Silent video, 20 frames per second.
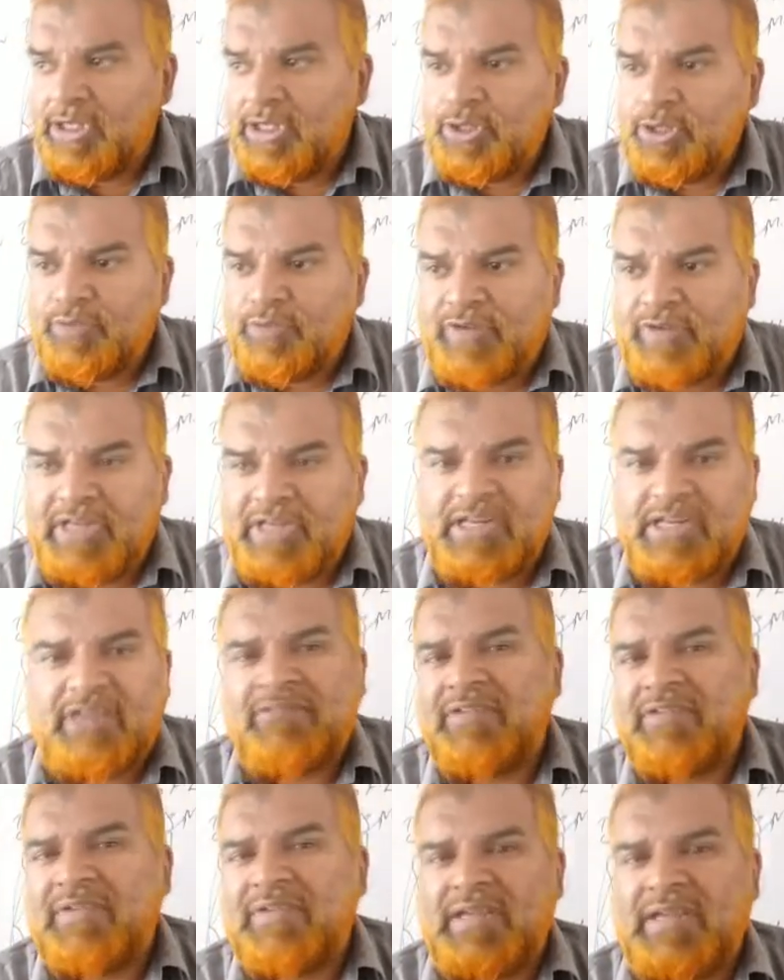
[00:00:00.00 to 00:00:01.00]
You find
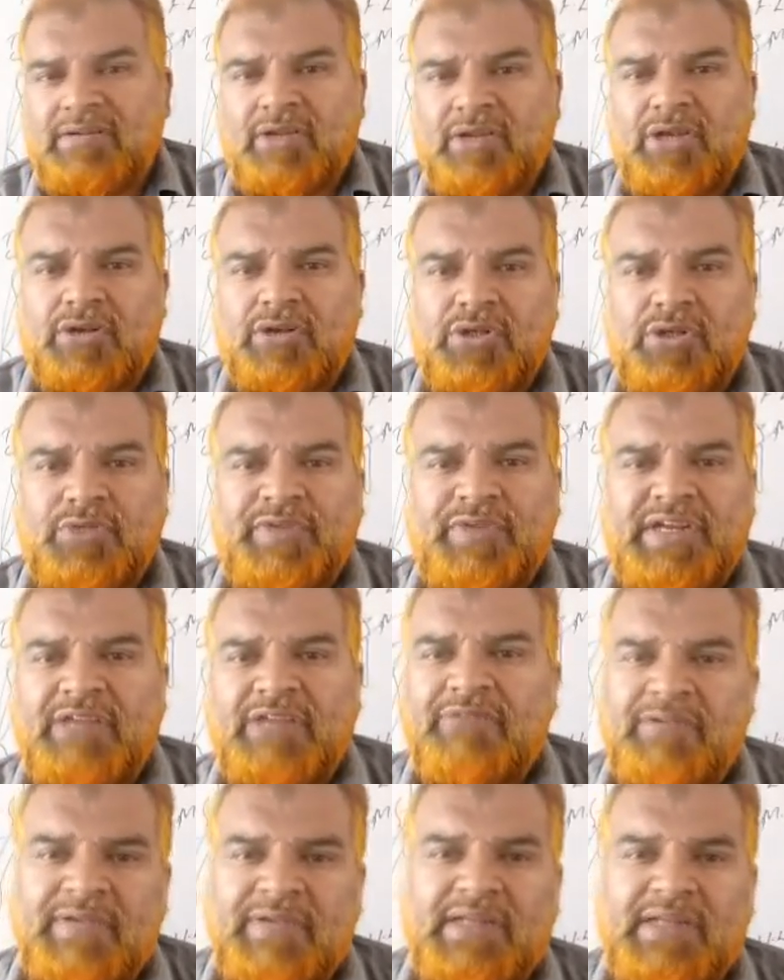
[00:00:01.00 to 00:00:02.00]
everywhere. Cockroach you find
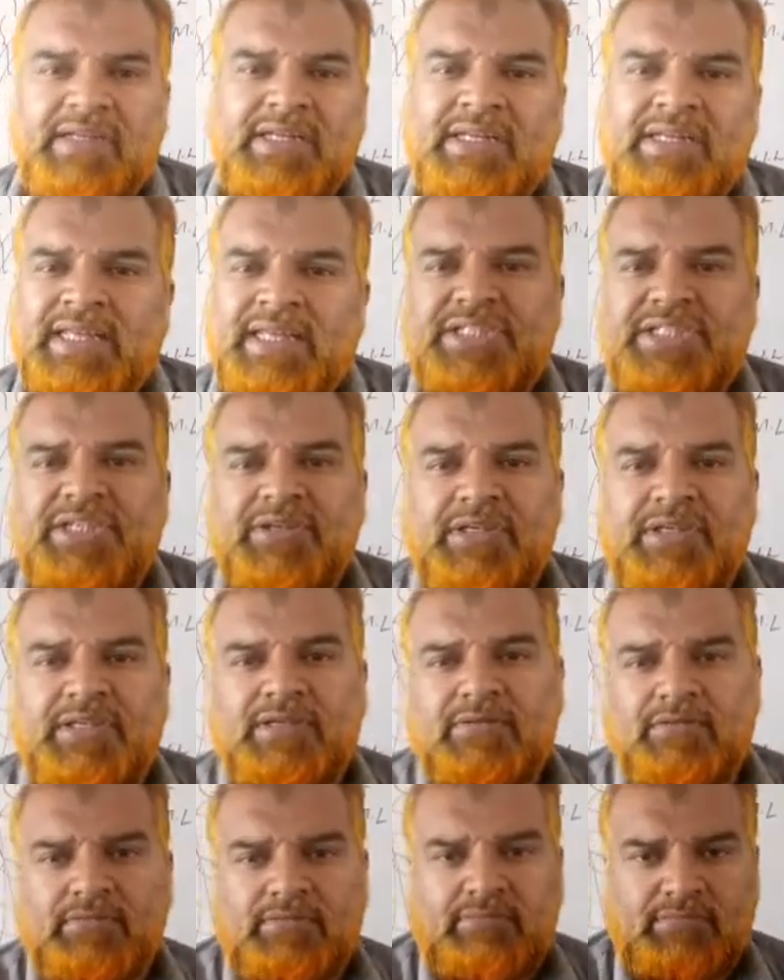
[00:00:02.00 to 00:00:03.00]
everywhere, in
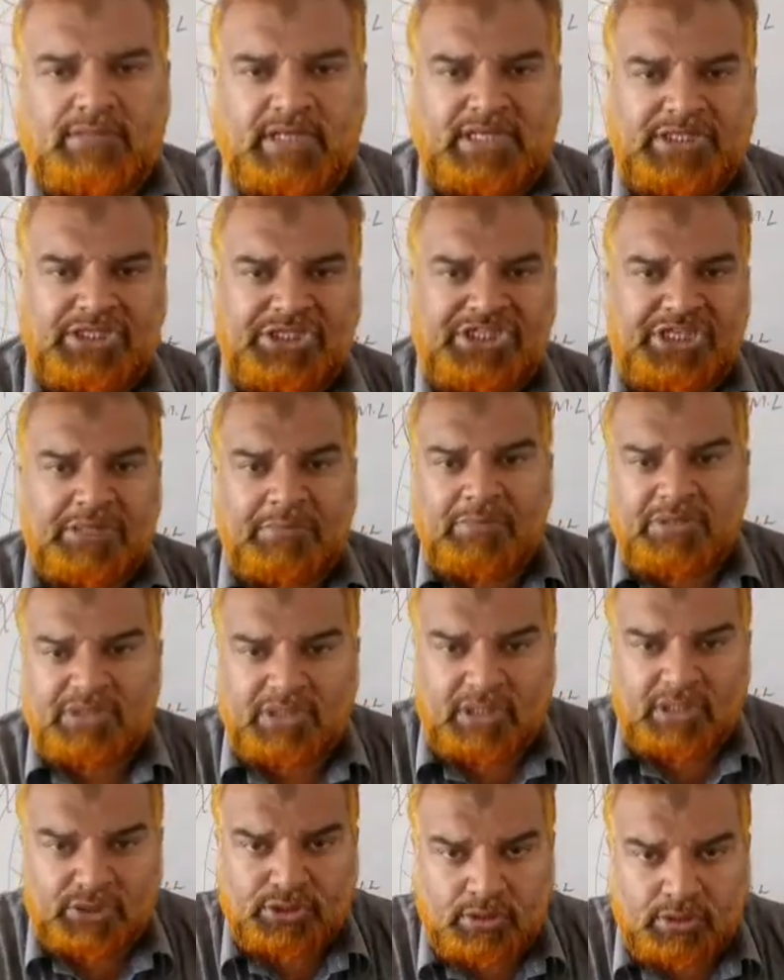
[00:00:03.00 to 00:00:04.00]
AC
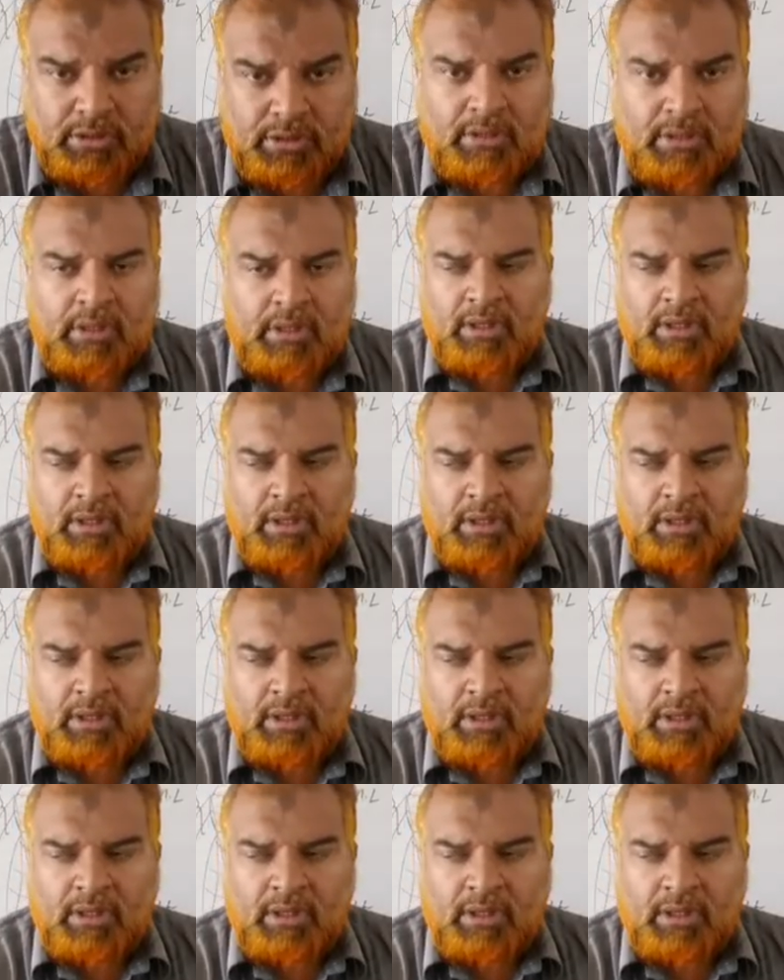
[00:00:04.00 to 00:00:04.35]
chambers also,